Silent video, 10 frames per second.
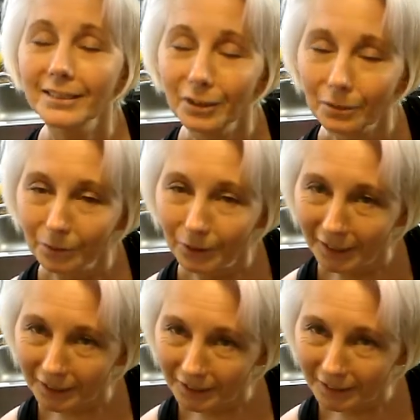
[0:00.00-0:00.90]
don't
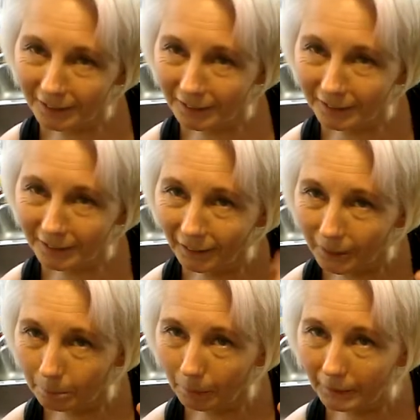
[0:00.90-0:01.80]
forget to click the
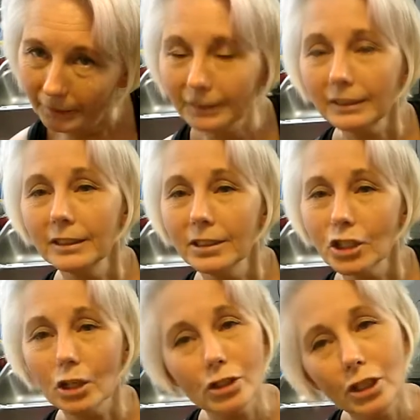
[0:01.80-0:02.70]
like button.
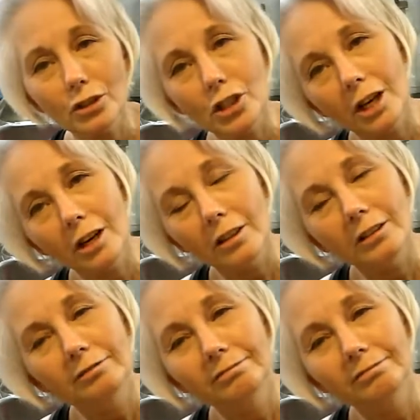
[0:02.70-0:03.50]
Share, share, share.